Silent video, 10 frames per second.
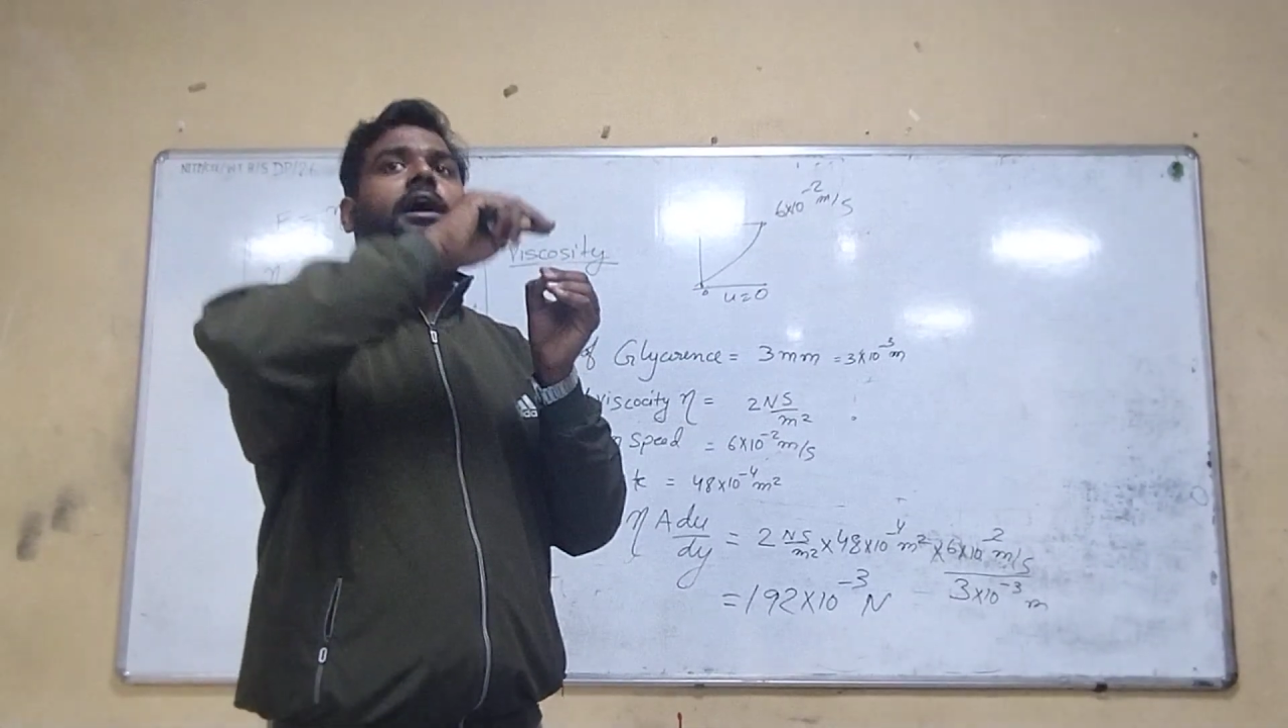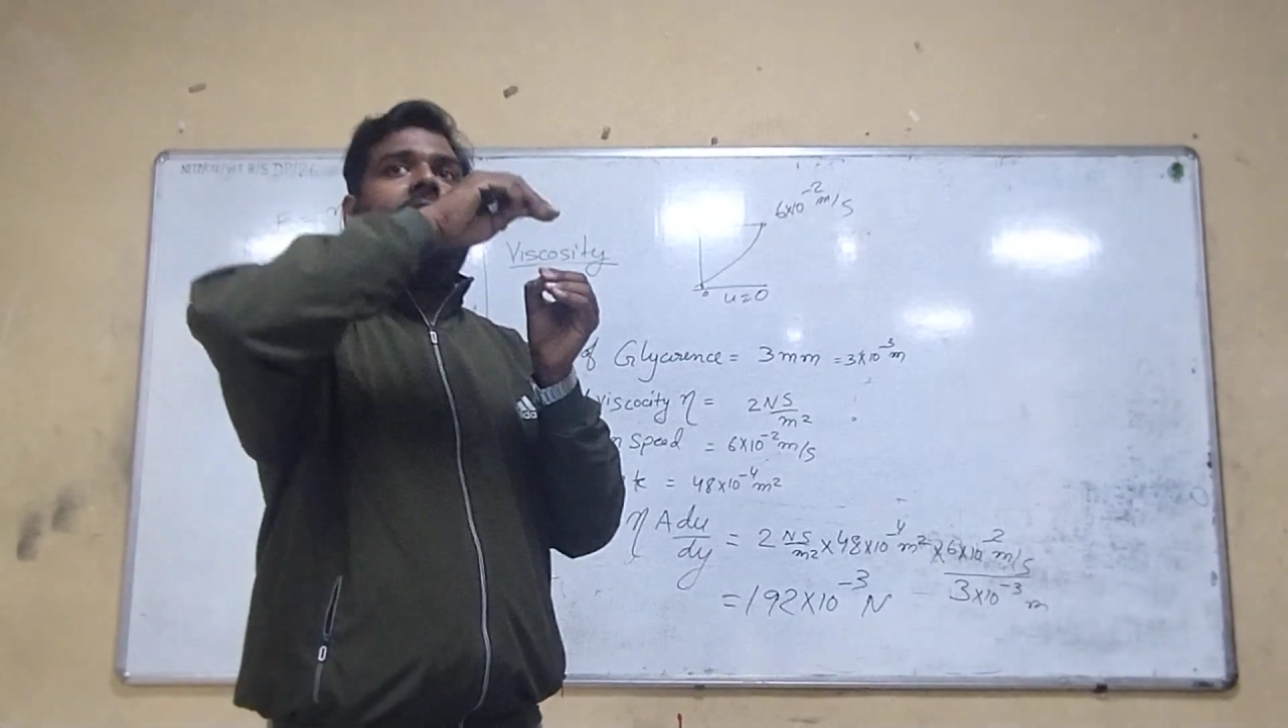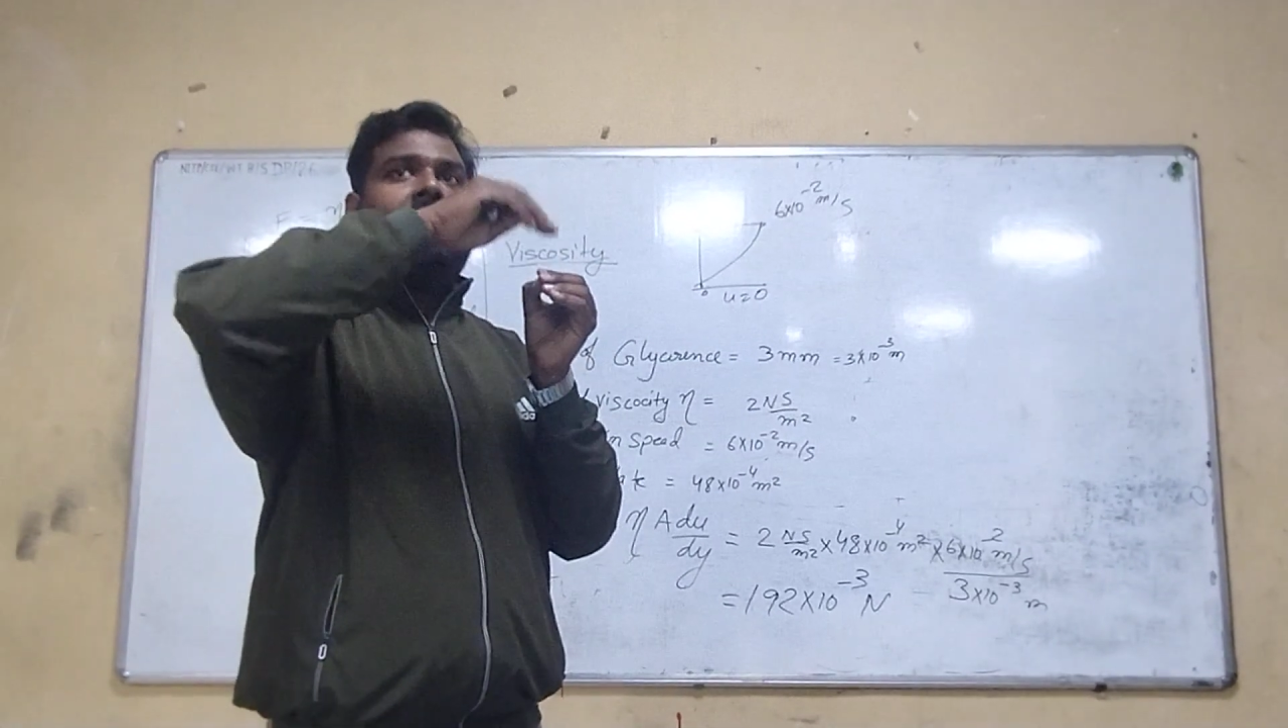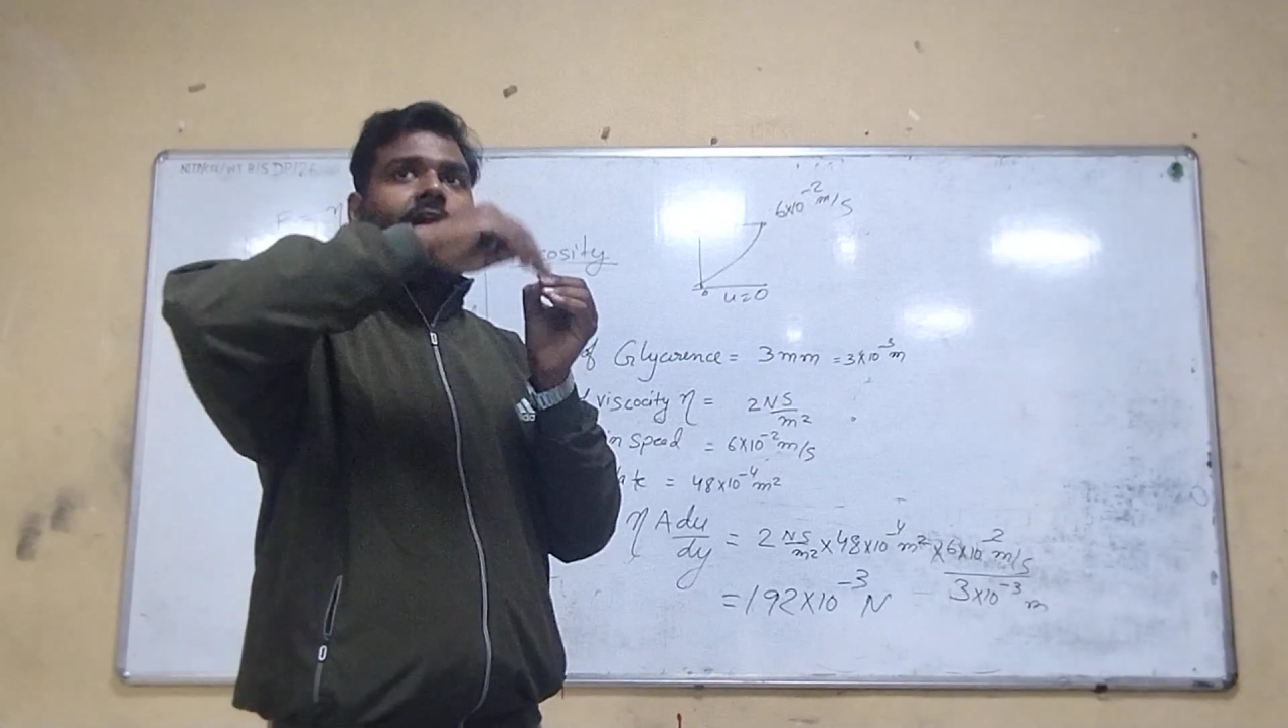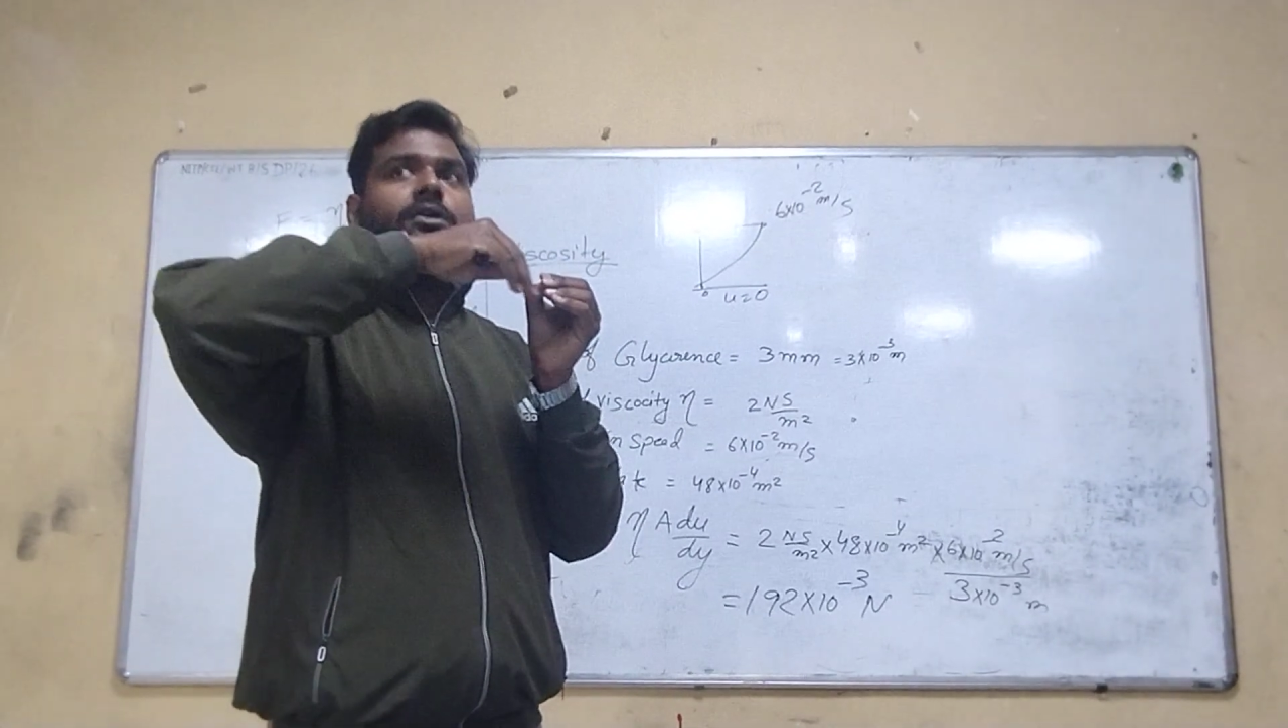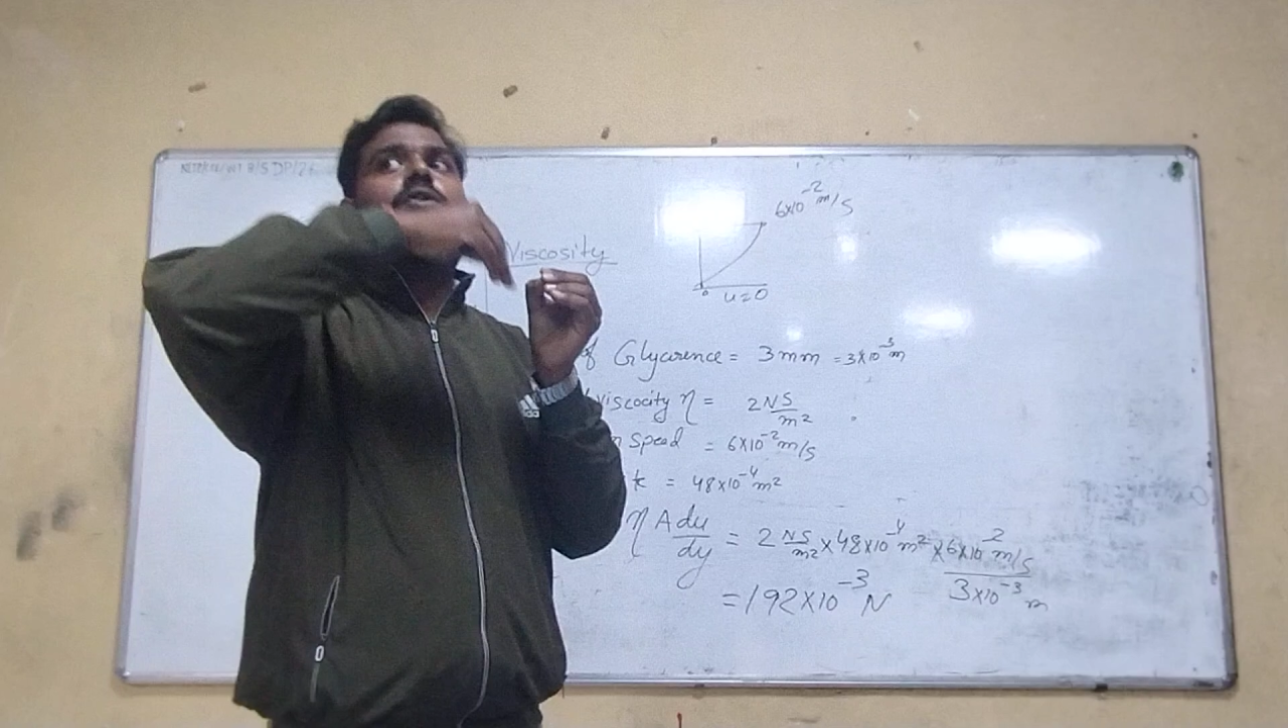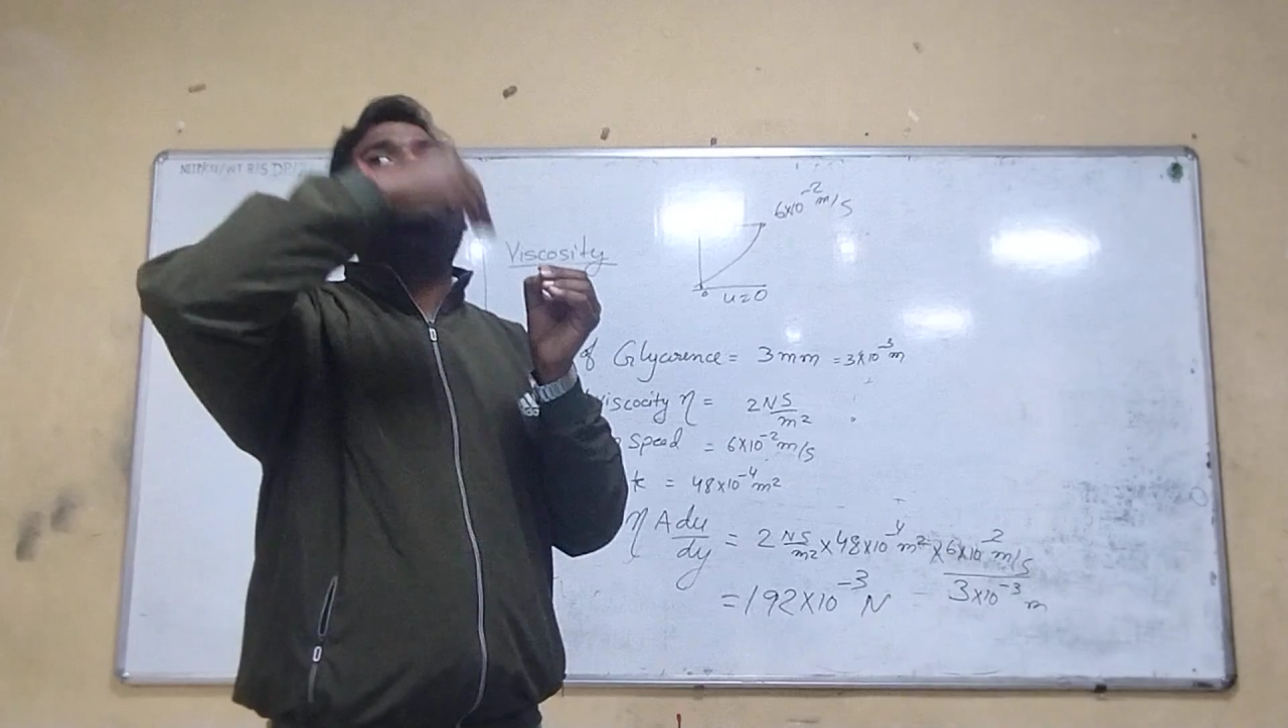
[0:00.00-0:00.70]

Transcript: and